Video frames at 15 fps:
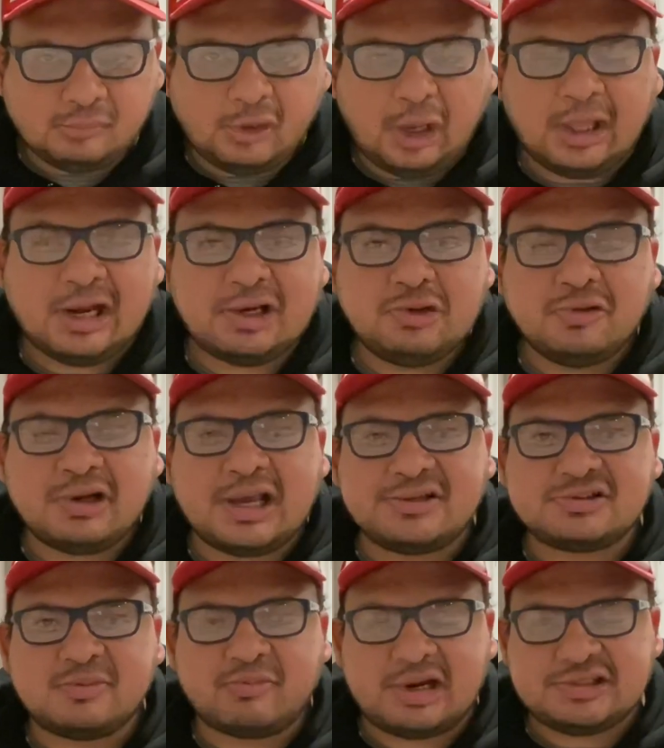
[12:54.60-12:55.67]
And I do have
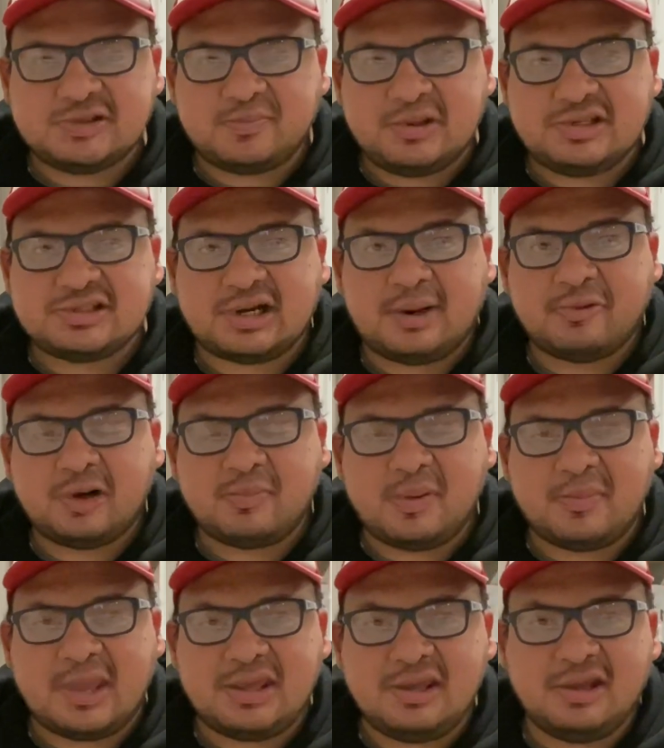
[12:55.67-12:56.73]
some recipes that I'm gonna be
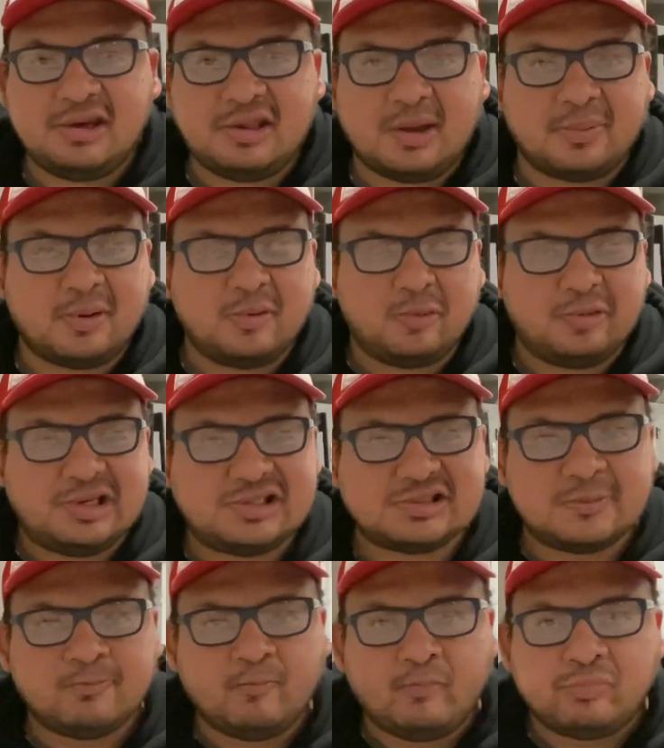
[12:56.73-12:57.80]
making in the upcoming weeks
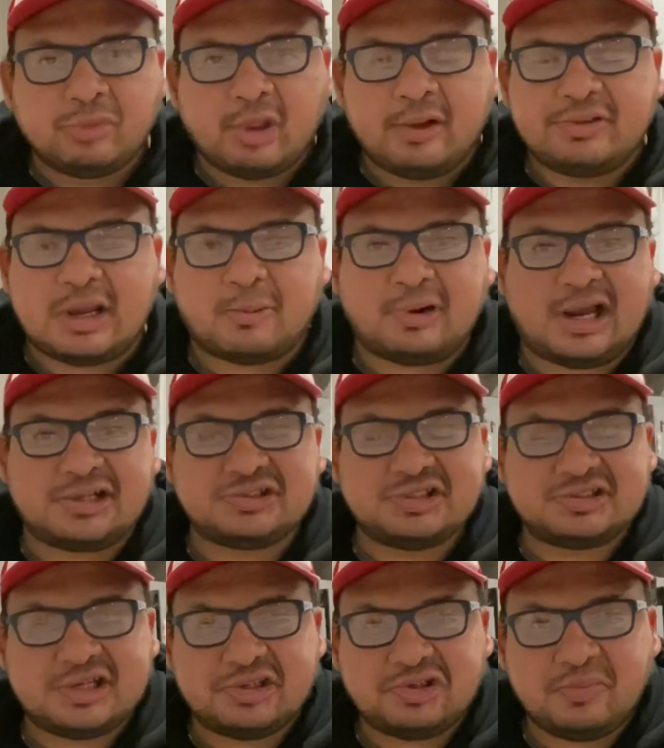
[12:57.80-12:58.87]
that were actually
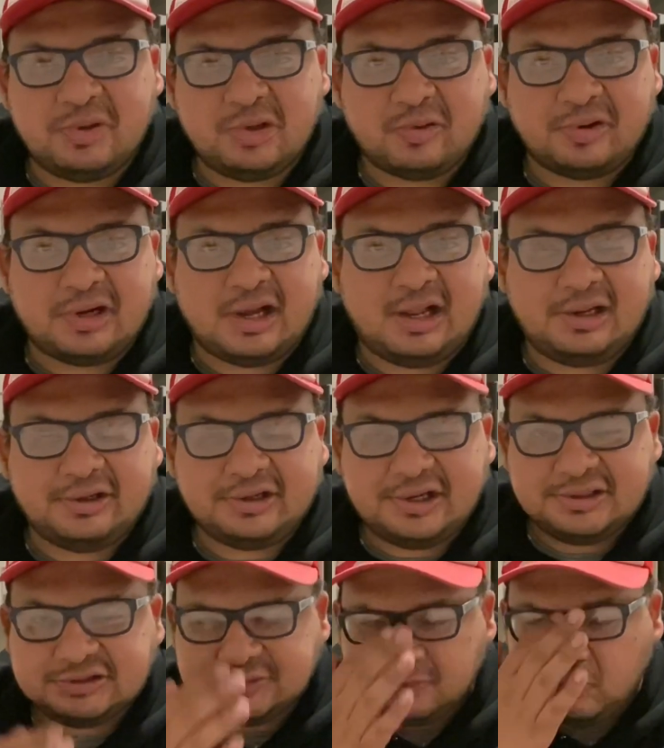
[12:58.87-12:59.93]
sent to me during the
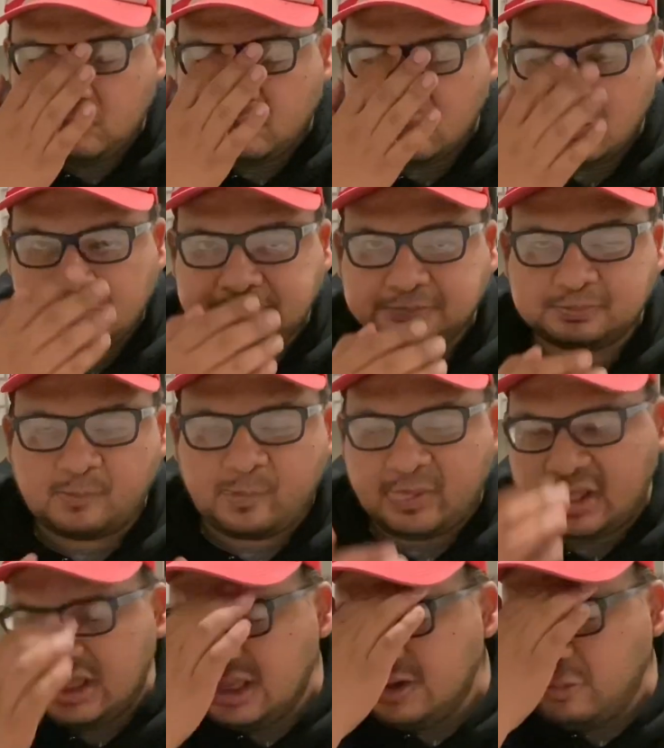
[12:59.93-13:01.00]
holidays
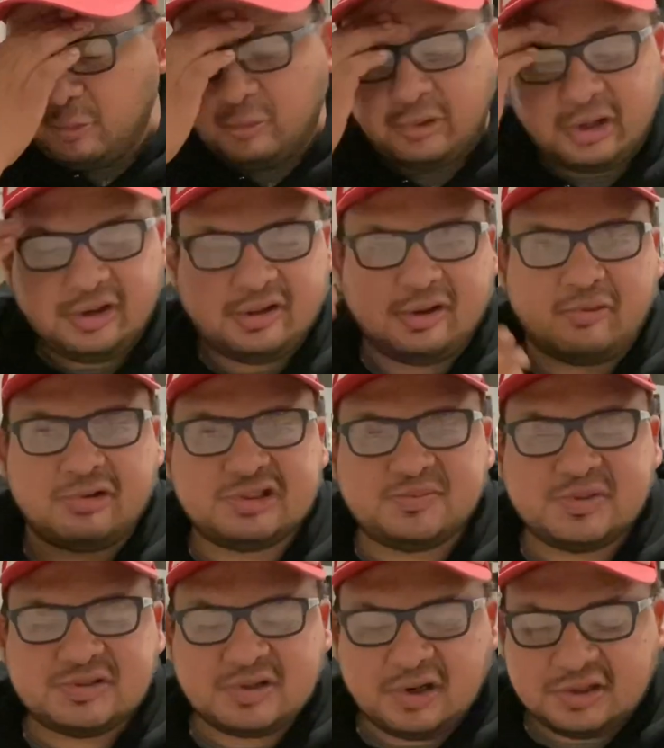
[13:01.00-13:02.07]
in one of the
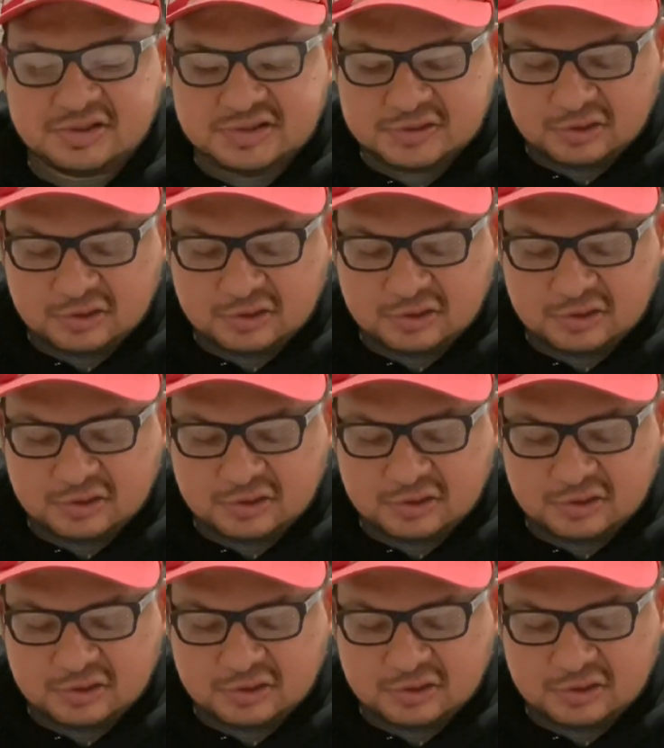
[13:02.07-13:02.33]
Christmas cards.